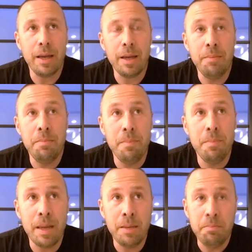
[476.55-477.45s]
in,
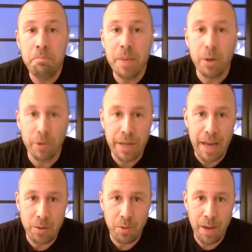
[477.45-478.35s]
in
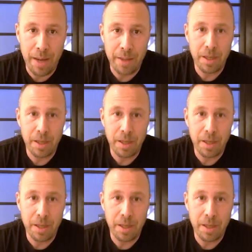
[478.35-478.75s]
myriad ways,